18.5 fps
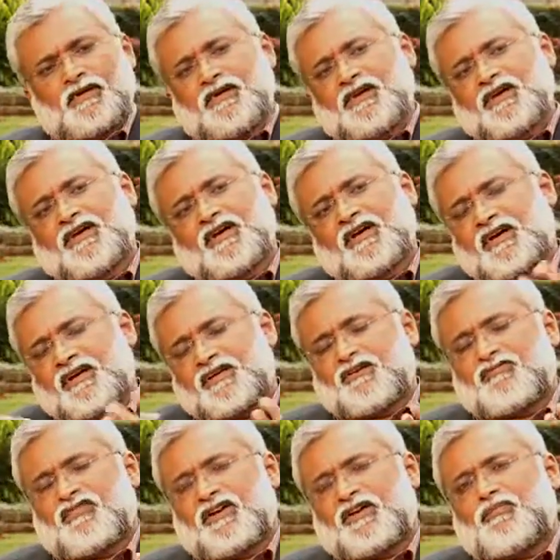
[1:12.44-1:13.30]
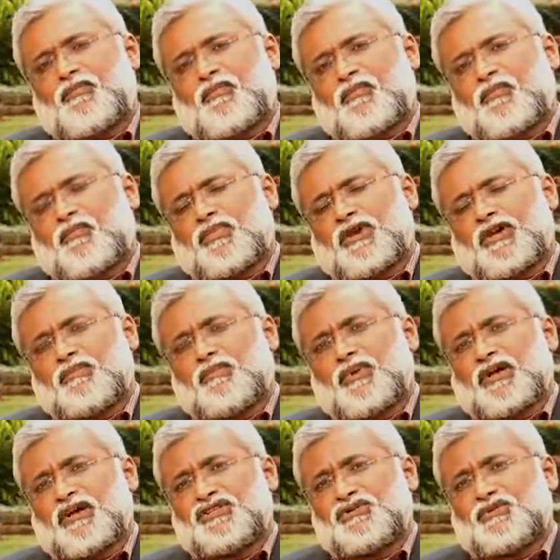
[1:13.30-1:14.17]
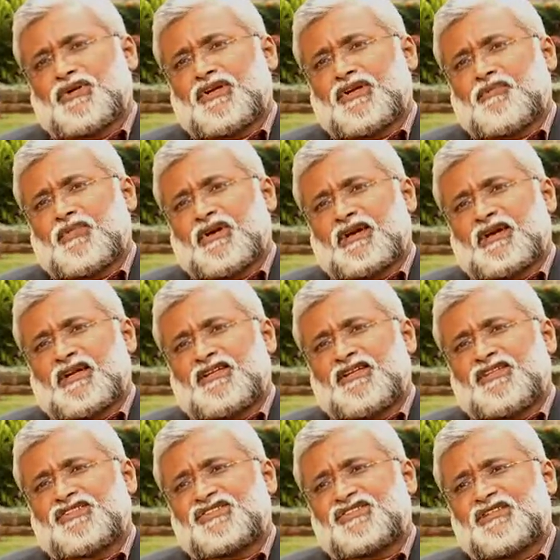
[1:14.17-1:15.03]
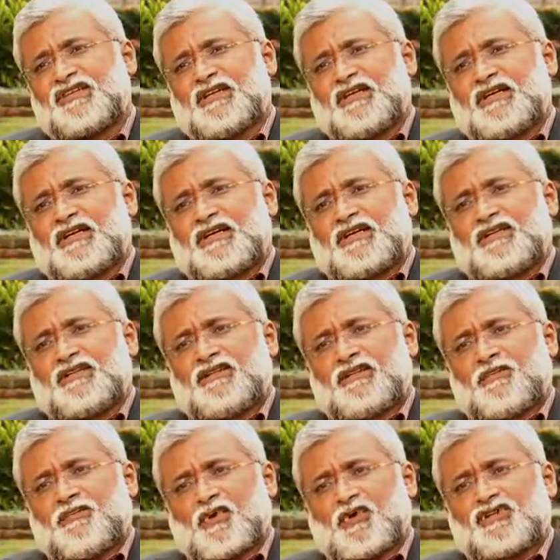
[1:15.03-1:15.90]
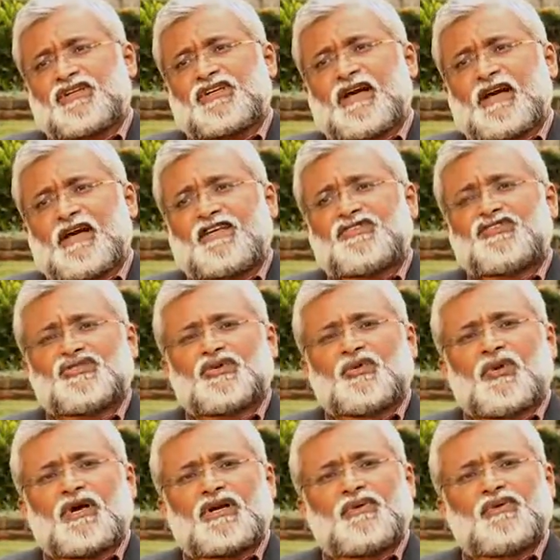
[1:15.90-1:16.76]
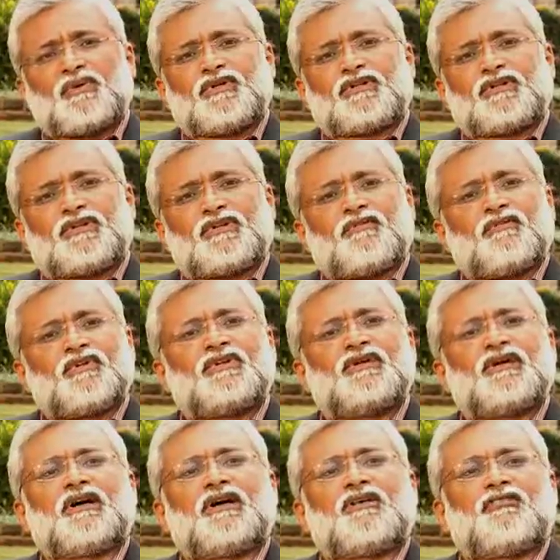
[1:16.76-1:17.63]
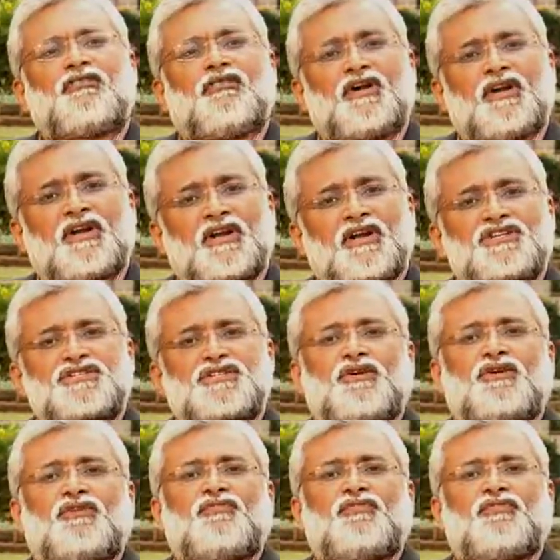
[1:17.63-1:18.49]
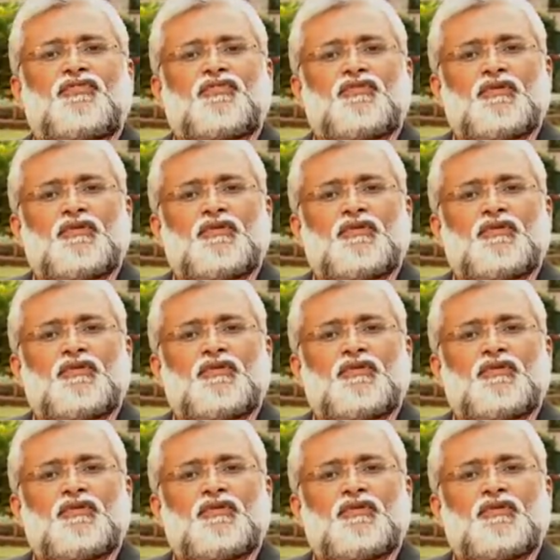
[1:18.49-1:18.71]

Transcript: integrated floodplain management in Bangladesh, the project has to work with the federation of